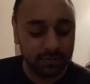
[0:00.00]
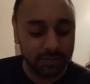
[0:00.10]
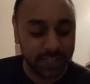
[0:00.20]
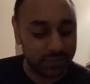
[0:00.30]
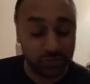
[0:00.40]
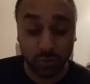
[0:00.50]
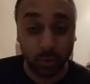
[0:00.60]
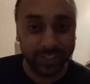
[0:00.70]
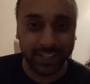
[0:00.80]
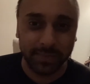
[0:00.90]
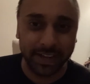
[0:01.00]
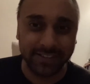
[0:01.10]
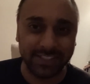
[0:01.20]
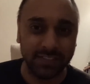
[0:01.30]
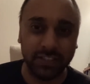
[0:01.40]
just talking about
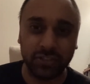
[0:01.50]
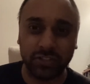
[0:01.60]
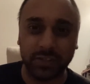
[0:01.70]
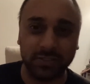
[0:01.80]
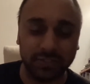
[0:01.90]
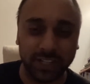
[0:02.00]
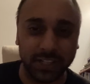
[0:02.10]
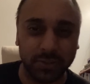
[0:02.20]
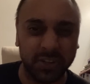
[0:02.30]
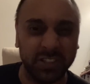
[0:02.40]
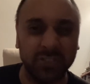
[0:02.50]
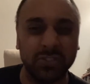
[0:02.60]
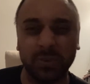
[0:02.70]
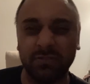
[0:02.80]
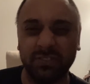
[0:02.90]
TV shows. Really, I don't want to use the
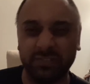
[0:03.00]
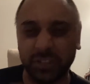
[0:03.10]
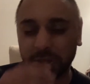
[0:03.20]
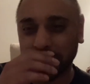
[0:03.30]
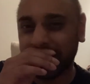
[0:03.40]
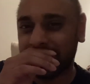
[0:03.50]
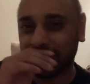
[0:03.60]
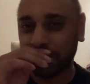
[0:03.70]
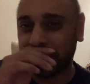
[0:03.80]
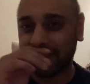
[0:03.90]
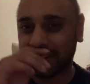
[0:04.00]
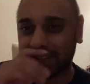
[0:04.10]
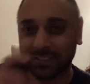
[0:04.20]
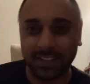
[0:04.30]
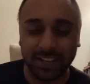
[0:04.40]
word review. In some ways
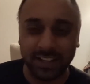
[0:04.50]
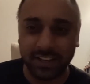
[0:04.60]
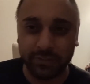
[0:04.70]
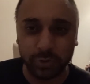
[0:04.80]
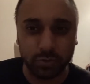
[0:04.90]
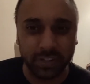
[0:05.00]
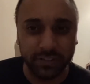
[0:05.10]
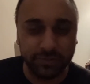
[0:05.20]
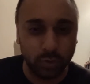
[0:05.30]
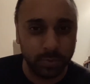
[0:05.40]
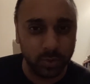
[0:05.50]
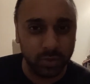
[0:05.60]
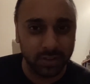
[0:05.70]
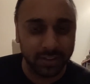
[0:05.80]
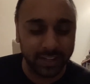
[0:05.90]
that feels really
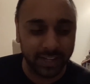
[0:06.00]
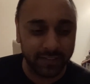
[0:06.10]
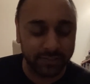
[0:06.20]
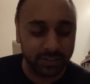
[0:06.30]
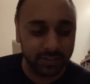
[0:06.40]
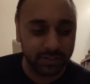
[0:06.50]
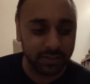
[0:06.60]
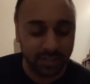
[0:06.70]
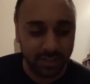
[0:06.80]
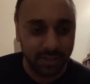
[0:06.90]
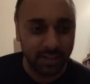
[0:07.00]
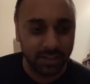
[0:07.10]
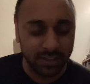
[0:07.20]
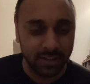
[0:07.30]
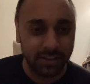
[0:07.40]
formal. I have to
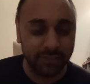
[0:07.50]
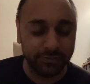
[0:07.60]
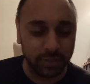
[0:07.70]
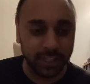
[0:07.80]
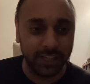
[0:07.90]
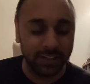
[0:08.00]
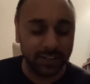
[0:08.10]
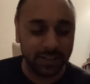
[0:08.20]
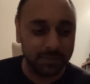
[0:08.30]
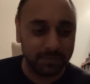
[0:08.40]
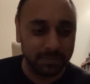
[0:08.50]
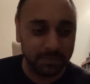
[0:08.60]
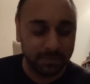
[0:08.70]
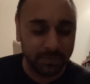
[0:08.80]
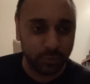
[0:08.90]
fully
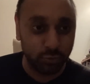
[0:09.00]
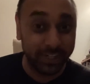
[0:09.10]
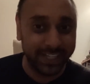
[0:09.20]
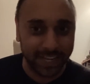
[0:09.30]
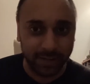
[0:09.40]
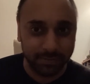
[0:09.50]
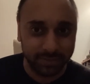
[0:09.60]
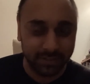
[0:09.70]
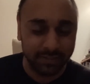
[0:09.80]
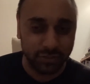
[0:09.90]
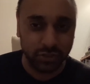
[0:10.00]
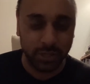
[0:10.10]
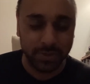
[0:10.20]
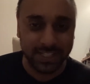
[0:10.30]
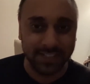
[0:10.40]
recap the show
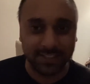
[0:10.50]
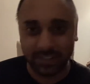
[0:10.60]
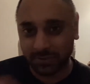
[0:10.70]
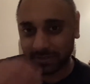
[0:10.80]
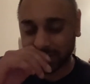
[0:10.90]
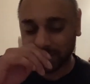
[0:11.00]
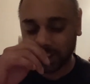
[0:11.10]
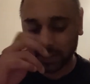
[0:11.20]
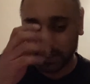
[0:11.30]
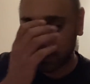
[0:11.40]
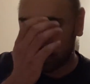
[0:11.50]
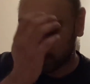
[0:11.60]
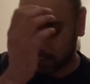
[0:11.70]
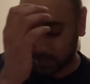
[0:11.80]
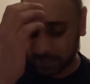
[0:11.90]
in detail,
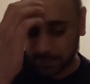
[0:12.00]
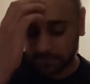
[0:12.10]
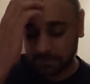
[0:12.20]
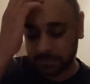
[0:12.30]
and